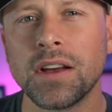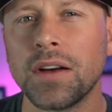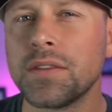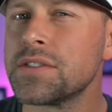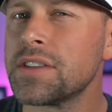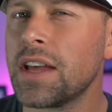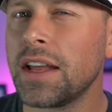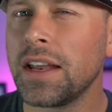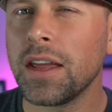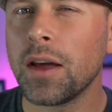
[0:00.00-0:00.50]
of
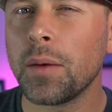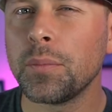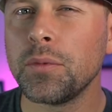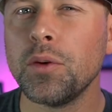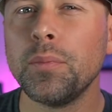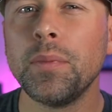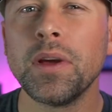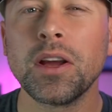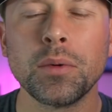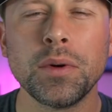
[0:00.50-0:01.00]
setting up
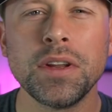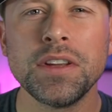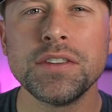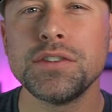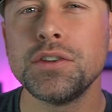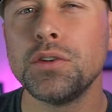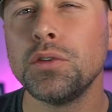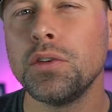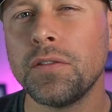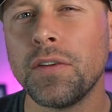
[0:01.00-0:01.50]

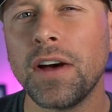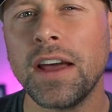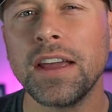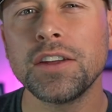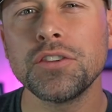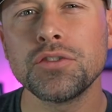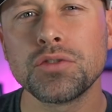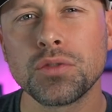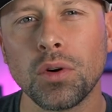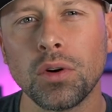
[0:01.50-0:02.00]
Ubiquiti's Unifi
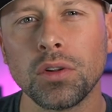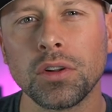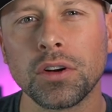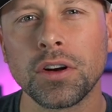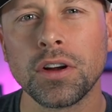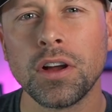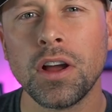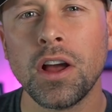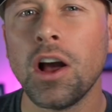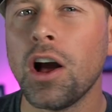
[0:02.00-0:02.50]

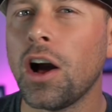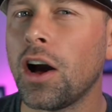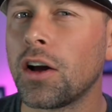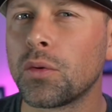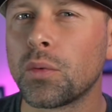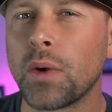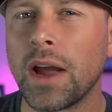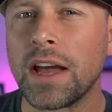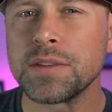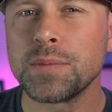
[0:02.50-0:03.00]
Controller on
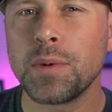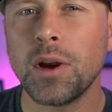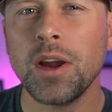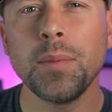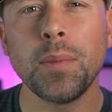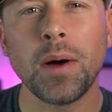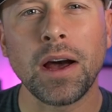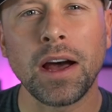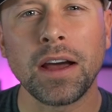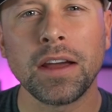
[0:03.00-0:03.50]
a Raspberry
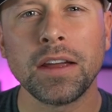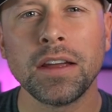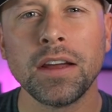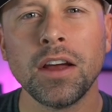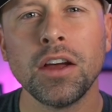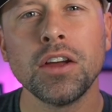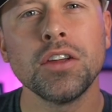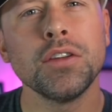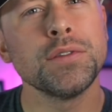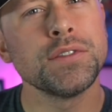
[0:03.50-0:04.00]
Pi
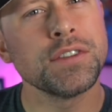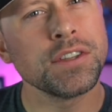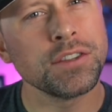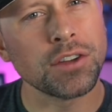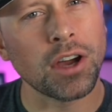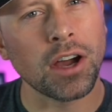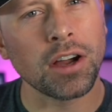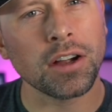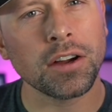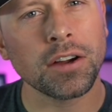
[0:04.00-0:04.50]
using
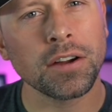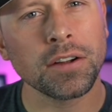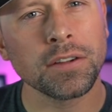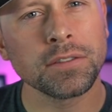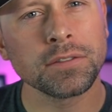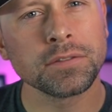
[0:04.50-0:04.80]
Docker.